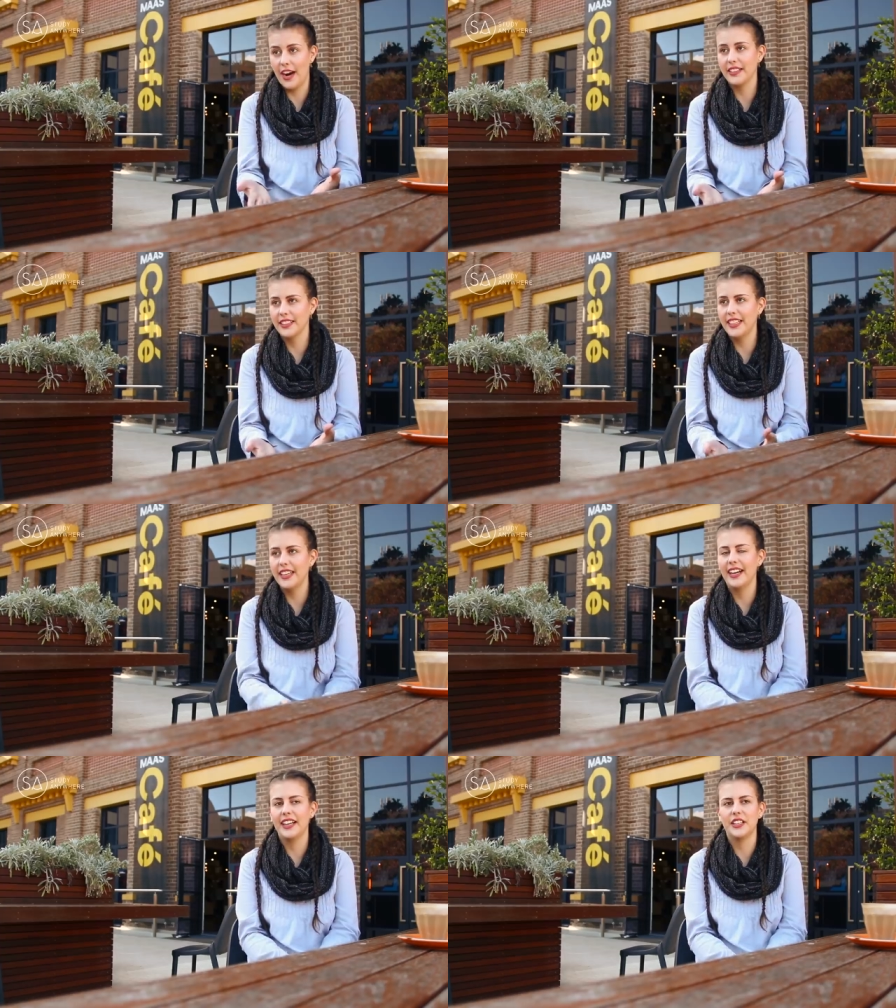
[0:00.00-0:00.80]

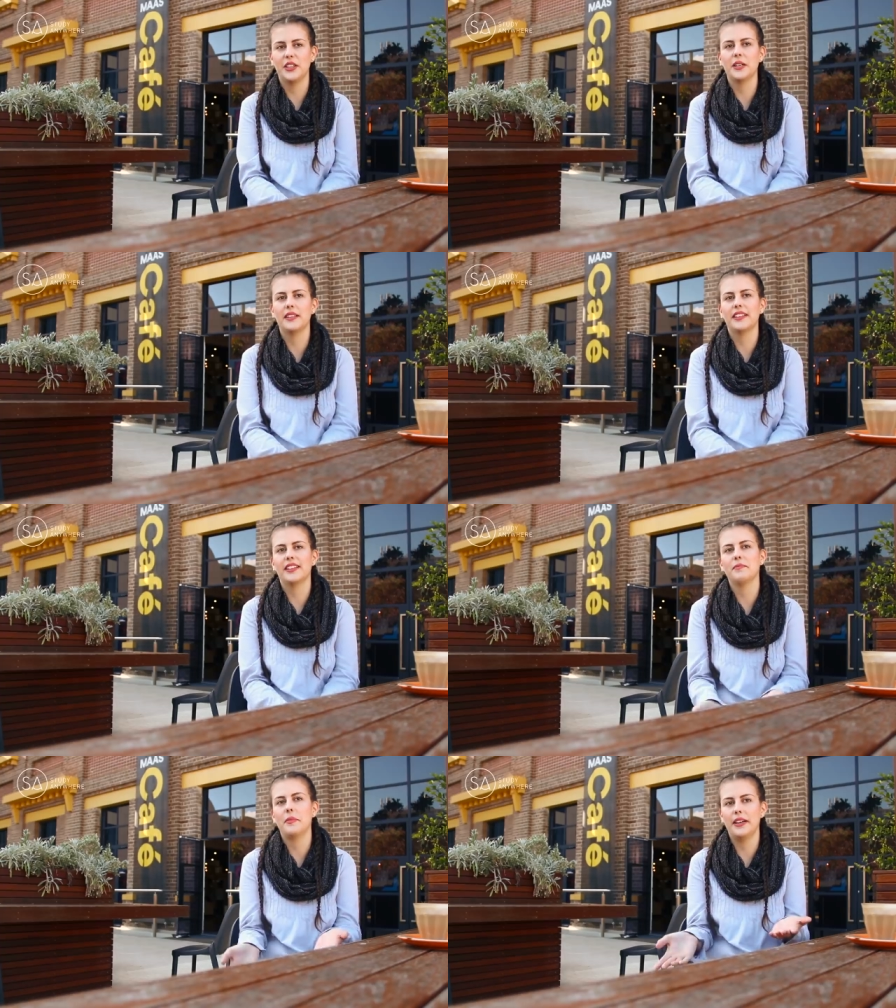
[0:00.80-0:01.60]
finally, I got
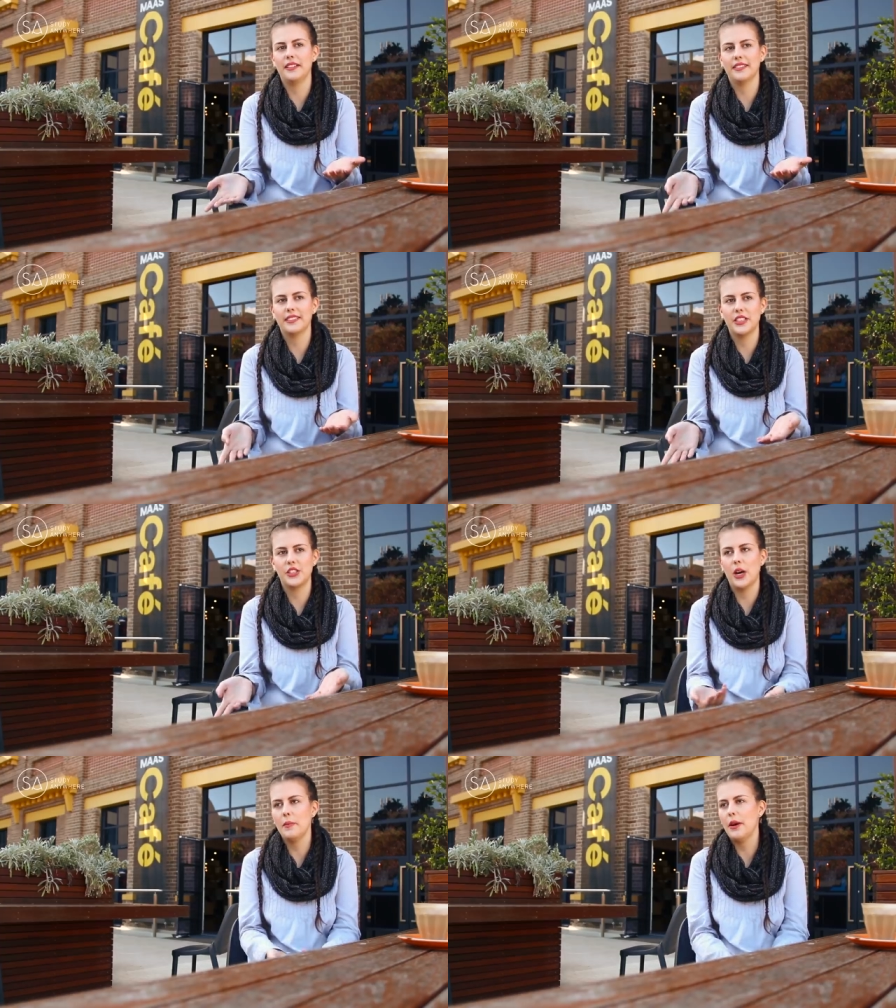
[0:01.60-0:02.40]
my the
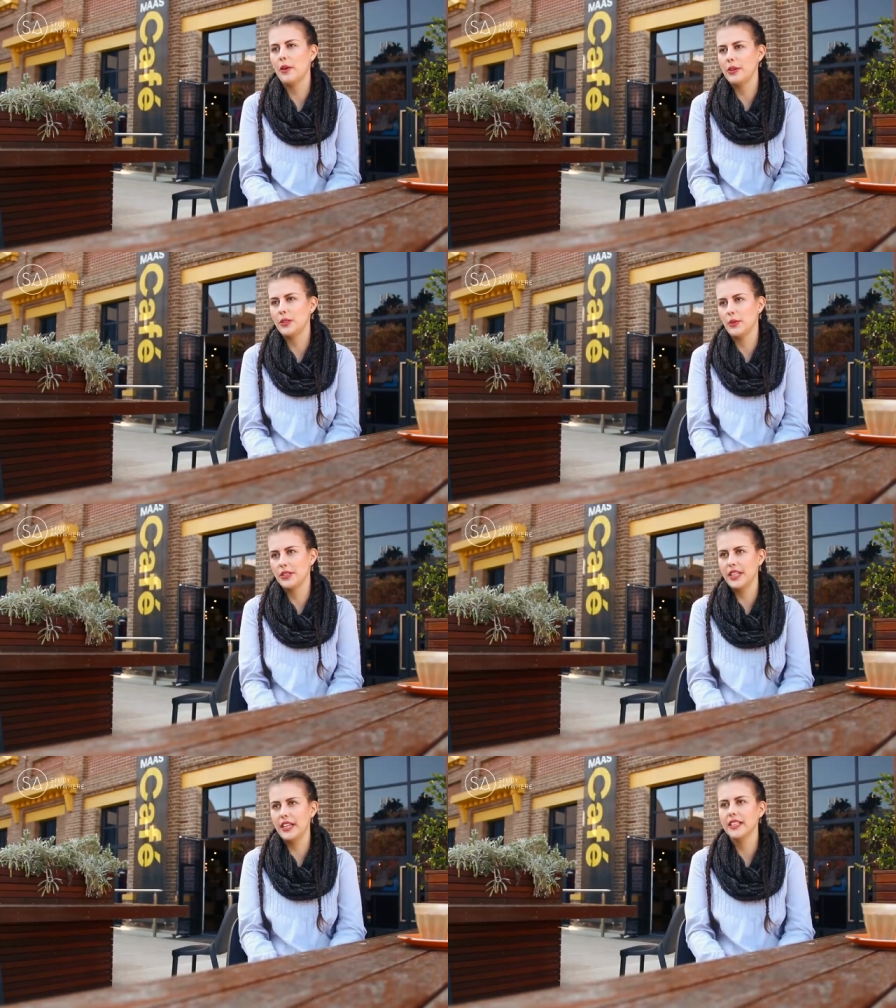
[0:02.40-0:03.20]
job I always
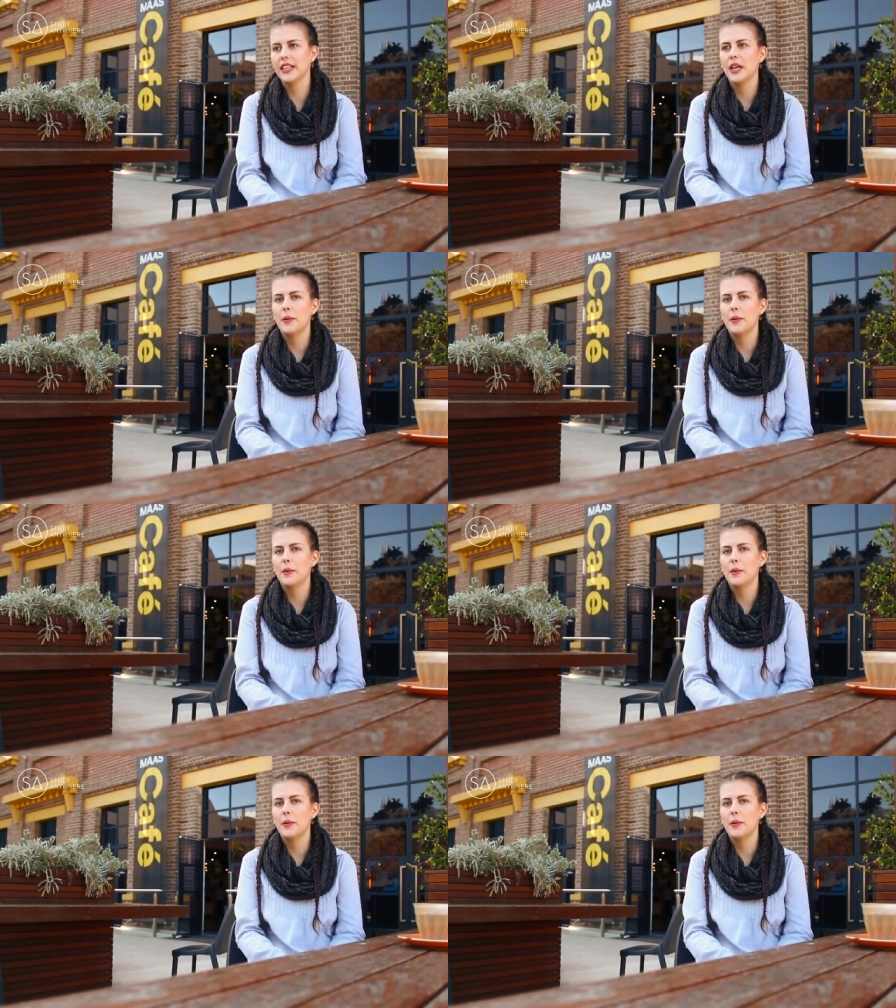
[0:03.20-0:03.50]
wanted